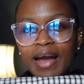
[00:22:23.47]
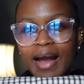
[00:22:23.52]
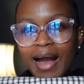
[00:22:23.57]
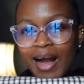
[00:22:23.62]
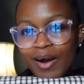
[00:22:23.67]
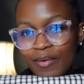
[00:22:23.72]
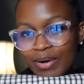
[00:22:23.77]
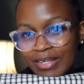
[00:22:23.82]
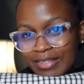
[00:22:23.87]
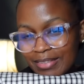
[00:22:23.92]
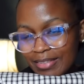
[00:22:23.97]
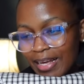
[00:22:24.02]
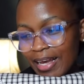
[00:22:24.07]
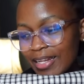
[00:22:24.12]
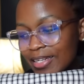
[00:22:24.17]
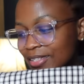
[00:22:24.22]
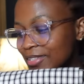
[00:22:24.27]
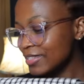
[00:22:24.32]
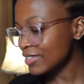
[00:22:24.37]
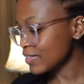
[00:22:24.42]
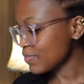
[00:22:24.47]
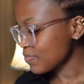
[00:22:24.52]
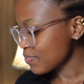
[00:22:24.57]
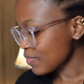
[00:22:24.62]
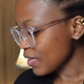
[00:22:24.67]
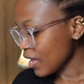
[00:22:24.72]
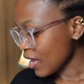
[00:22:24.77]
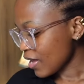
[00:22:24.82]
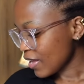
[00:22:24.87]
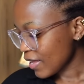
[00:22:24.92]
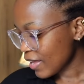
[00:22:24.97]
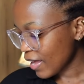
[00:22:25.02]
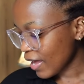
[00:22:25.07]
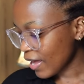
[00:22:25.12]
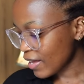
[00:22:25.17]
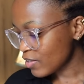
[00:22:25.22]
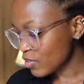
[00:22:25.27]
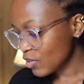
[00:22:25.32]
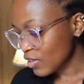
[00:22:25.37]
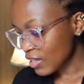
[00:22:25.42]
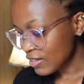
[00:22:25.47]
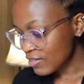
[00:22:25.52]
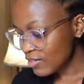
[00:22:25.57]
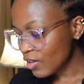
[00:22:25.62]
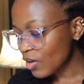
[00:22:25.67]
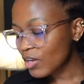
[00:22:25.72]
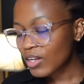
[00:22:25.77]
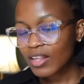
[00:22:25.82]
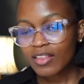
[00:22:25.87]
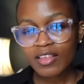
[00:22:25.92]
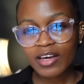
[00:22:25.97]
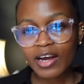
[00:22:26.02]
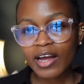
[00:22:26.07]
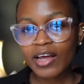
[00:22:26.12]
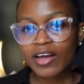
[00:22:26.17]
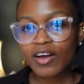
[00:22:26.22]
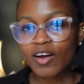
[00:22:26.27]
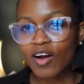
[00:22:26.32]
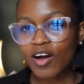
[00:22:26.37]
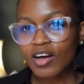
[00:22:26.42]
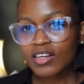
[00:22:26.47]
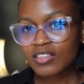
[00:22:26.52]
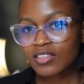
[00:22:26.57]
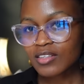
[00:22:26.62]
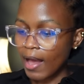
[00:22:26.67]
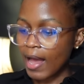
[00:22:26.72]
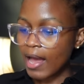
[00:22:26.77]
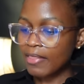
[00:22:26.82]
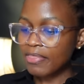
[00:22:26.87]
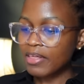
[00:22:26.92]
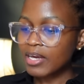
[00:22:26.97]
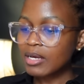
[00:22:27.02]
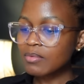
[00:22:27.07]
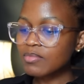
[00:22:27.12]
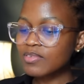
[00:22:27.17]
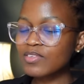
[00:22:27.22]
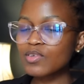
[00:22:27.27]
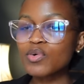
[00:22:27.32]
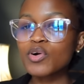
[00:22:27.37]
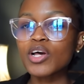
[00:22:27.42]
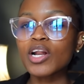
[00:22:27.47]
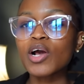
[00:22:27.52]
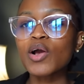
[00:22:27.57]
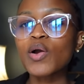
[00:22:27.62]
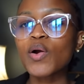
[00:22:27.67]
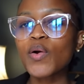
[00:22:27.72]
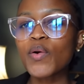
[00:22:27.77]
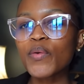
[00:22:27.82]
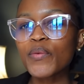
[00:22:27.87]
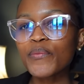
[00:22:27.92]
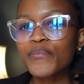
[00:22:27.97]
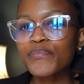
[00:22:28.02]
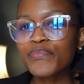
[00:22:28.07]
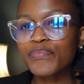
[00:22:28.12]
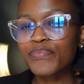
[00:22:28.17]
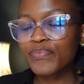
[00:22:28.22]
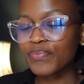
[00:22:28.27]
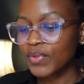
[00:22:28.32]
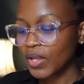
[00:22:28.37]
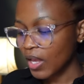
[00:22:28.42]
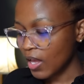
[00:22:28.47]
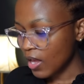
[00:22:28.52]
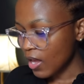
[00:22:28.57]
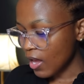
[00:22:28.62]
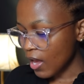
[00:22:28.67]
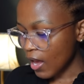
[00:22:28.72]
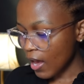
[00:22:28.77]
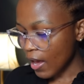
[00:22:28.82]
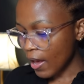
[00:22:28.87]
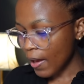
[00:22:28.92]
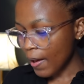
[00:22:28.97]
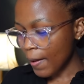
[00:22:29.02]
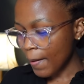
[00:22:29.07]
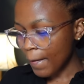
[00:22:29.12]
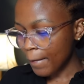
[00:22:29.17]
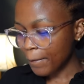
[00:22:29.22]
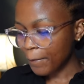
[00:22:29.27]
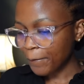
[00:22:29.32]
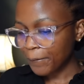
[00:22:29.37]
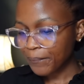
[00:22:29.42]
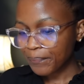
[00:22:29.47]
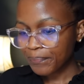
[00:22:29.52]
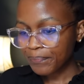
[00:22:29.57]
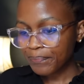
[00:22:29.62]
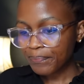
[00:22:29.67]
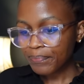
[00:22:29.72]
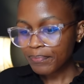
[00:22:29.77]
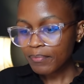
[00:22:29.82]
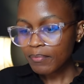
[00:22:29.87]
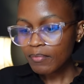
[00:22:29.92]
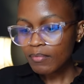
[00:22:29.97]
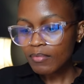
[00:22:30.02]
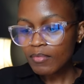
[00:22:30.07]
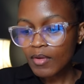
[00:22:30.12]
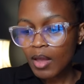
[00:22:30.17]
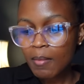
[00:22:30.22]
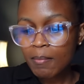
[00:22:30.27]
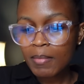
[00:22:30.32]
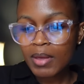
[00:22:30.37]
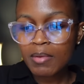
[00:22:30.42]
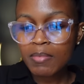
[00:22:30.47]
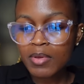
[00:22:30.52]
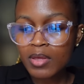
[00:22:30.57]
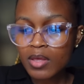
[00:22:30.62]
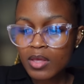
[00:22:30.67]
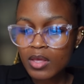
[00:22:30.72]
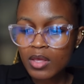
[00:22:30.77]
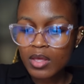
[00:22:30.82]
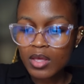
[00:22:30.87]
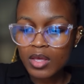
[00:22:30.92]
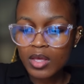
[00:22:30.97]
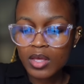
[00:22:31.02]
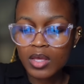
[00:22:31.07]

how I style it okay so that's the only thing I got I think I'm still gonna go um, maybe